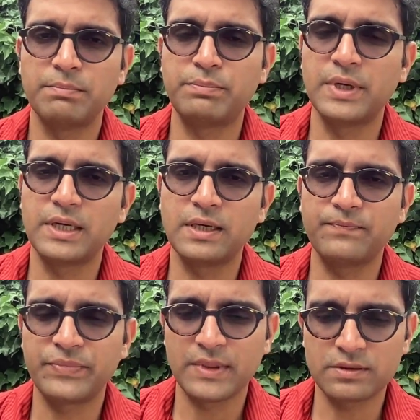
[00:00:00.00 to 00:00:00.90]
But
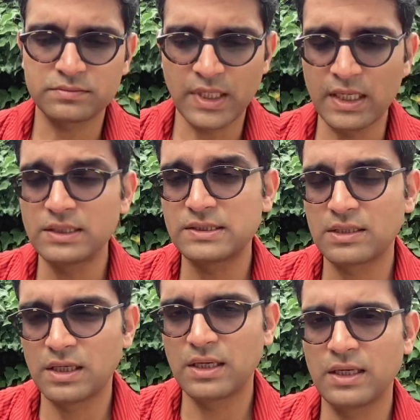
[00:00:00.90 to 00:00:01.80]
in
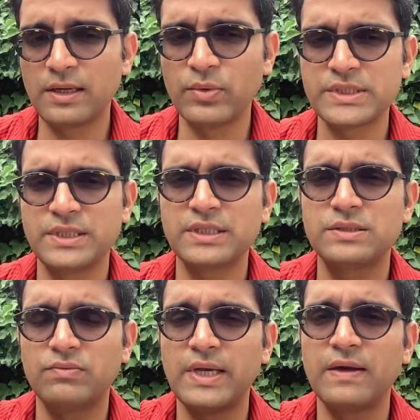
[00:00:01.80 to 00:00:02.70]

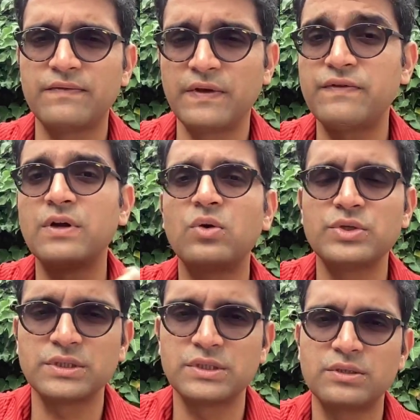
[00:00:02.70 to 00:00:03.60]
linguistics we have different
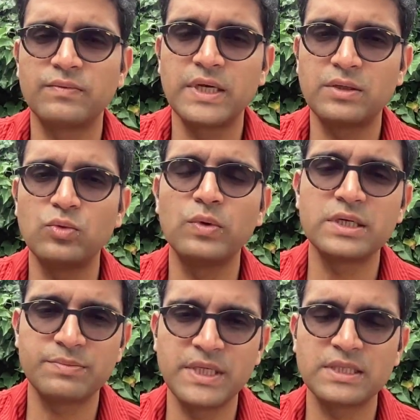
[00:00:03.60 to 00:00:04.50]
notions. So when two
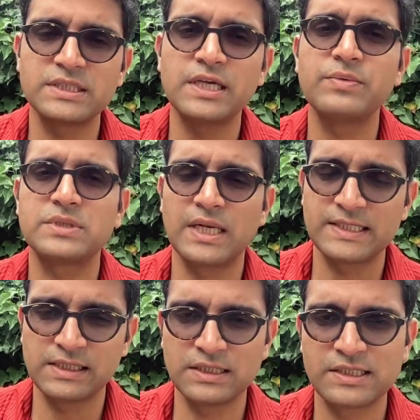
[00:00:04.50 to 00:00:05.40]
words mean the same, it's
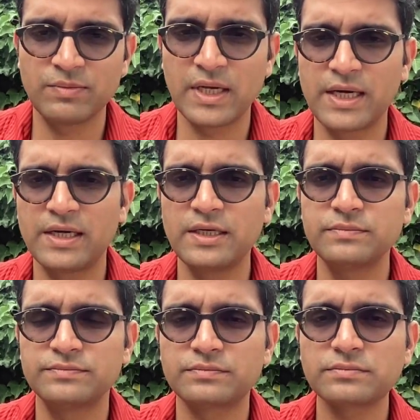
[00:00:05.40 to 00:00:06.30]
lexical similarity,
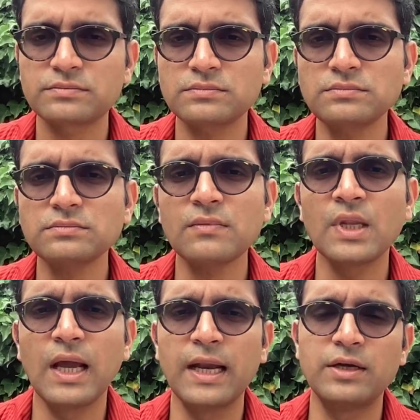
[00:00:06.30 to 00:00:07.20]

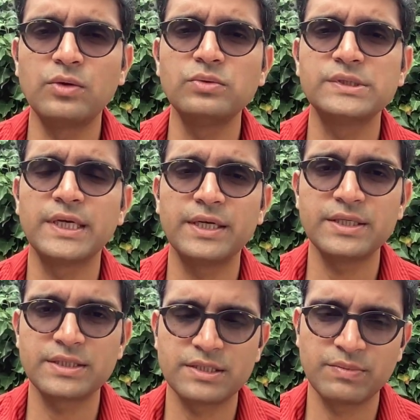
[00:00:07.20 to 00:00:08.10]
and two
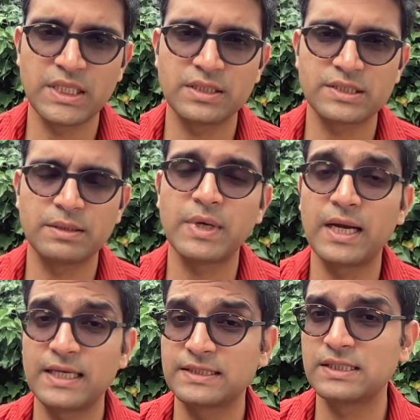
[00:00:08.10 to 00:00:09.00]
sentences mean the same,
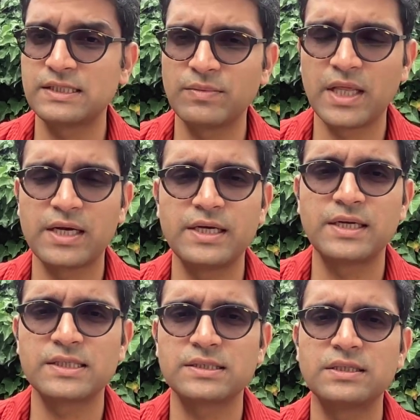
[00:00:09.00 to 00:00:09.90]
and lexical similarity
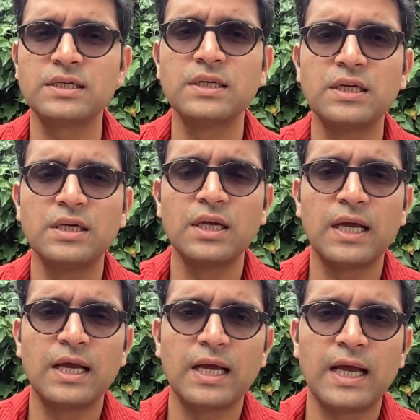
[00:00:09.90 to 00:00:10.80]
doesn't
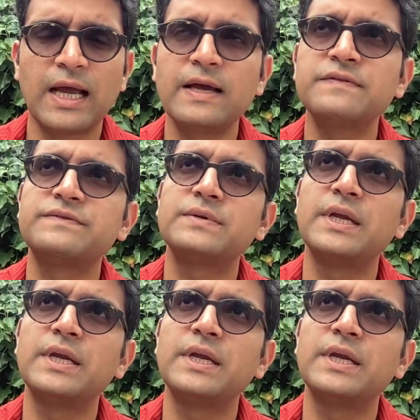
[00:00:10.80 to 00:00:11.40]
have